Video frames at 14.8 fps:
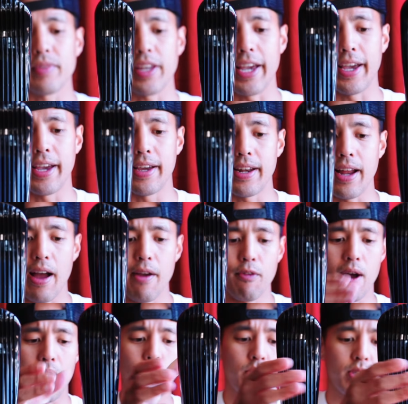And
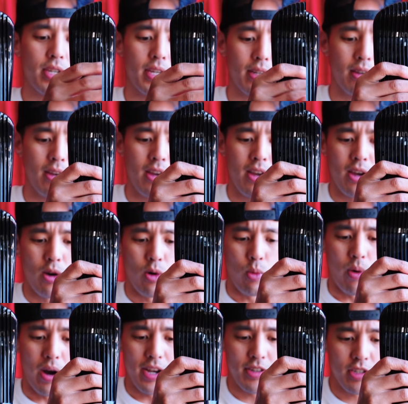I was like,
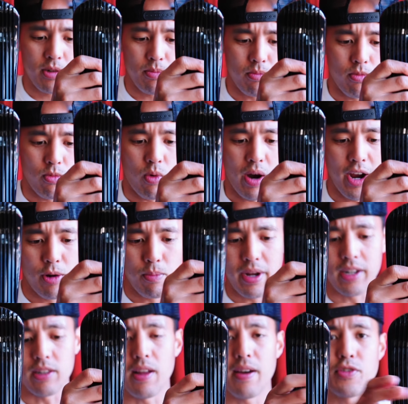why aren't
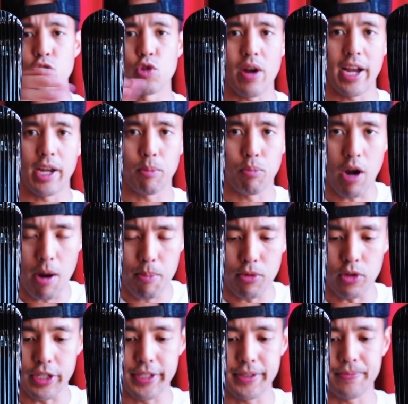my gloves drying
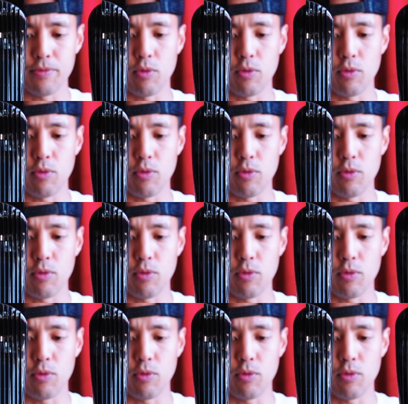properly?